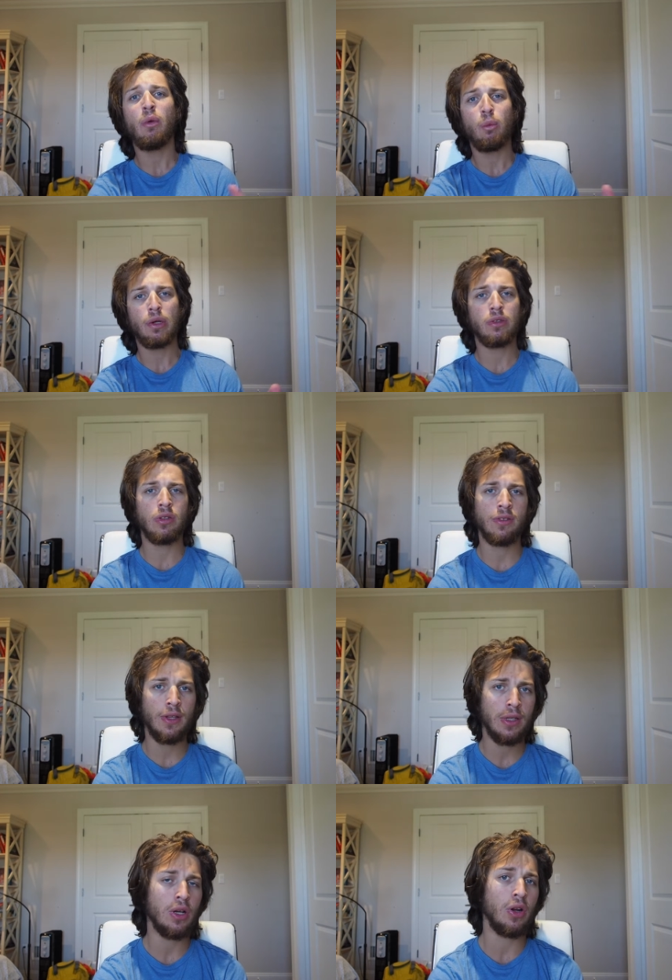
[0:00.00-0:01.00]
which is
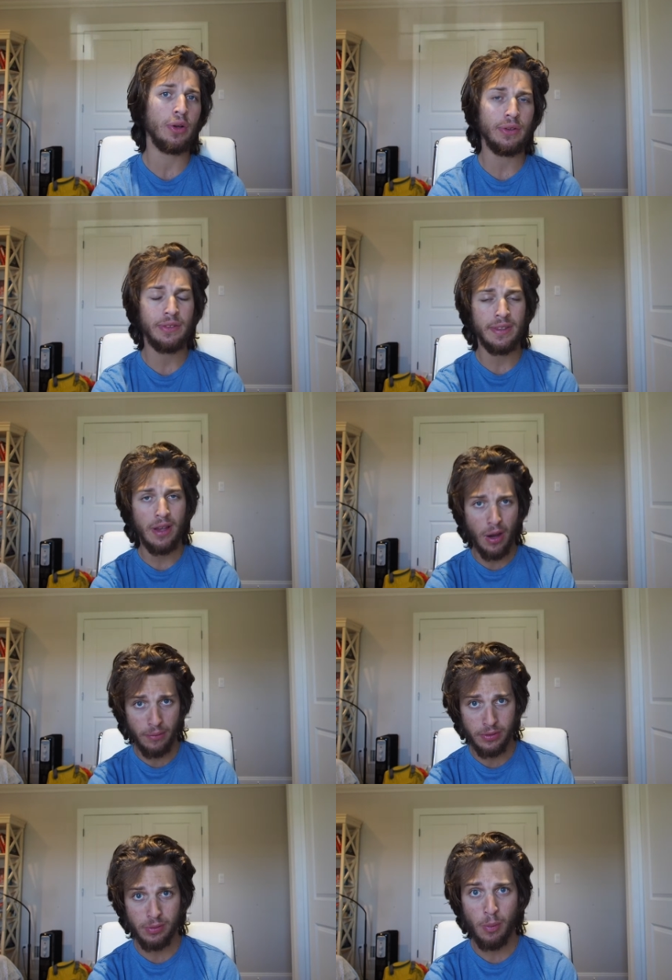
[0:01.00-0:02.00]
the currency
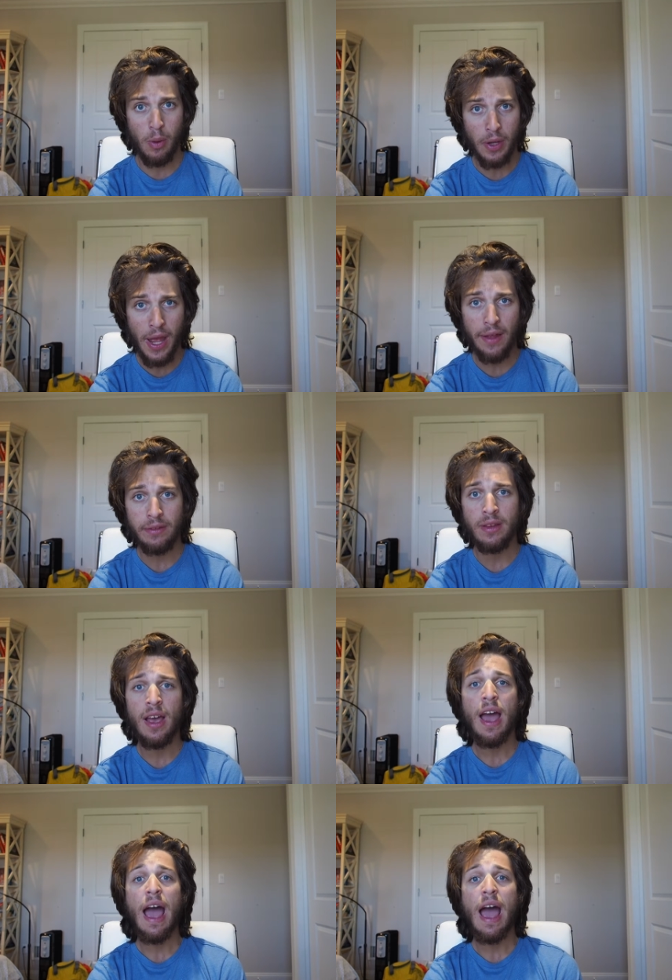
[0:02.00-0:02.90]
of Smokeheads,